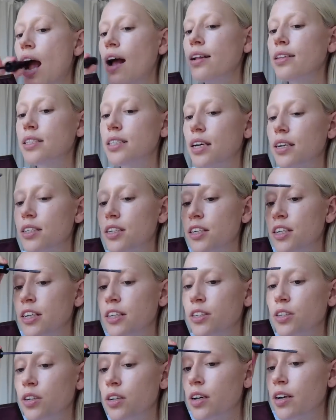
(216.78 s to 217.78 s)
It's
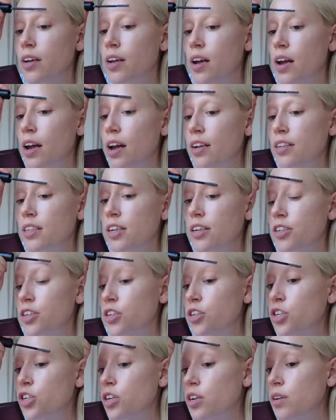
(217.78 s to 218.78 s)
Saturday today. I had such
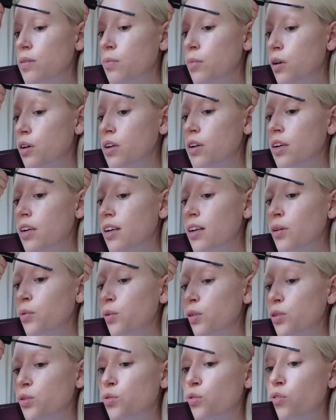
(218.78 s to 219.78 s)
a chill morning. It
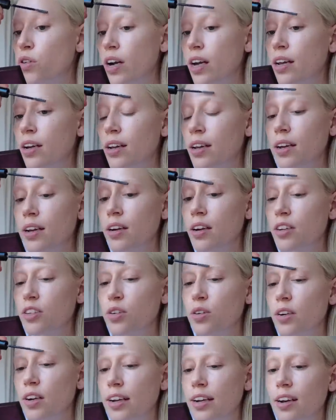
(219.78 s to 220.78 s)
was raining and I
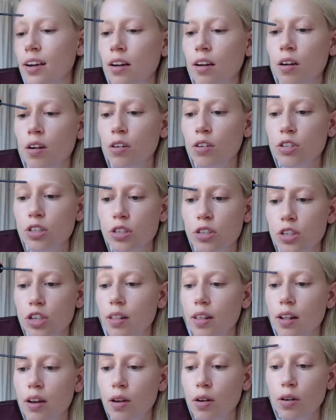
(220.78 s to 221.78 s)
took like a long,
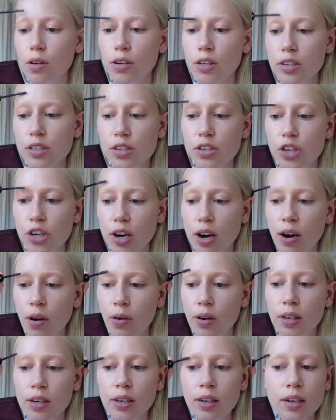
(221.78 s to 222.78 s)
the longest
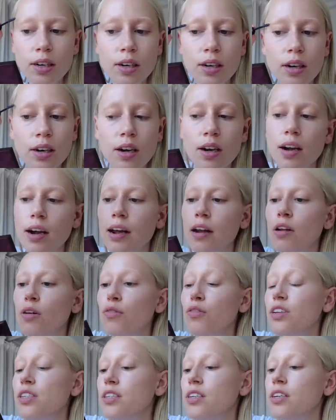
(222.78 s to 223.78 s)
shower. I
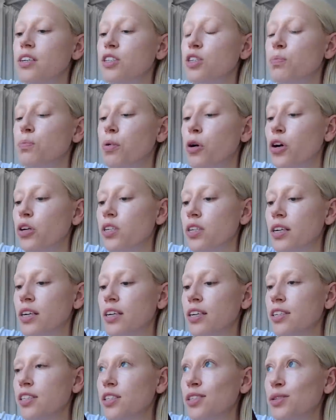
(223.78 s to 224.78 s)
love listening to
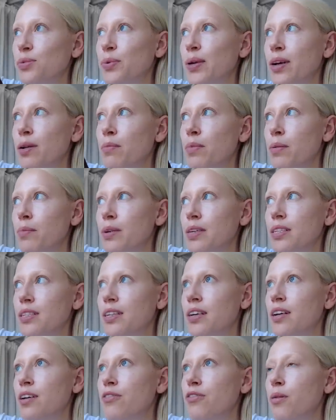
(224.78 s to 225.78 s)
podcasts when I'm by
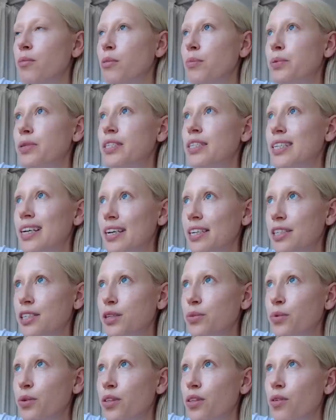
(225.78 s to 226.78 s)
myself. I'm
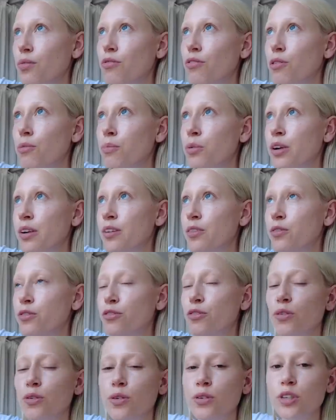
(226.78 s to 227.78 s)
obsessed with Forbidden
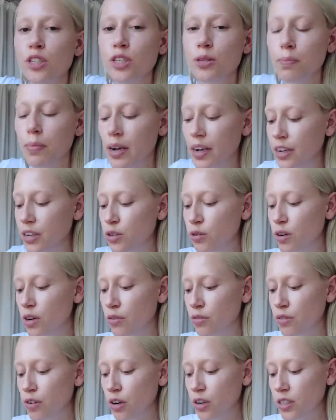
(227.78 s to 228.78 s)
Fruits by
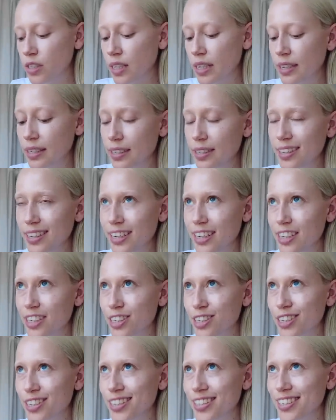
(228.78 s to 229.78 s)
Julia Fox and Nikki
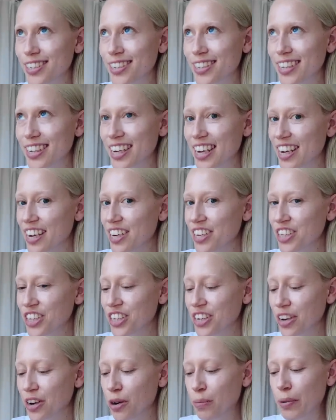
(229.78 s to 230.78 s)

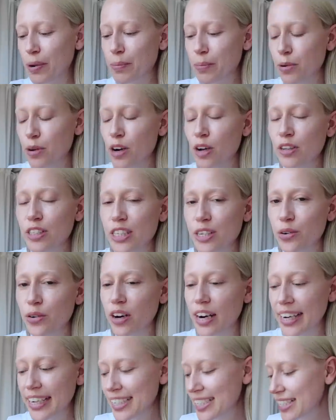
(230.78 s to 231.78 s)
Tikesh. I hope I pronounced it
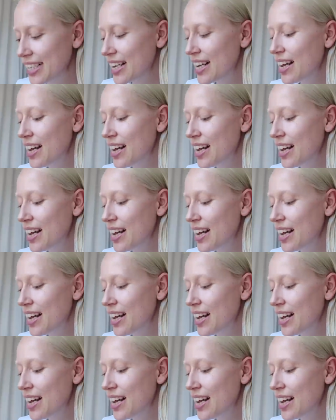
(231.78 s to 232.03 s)
right.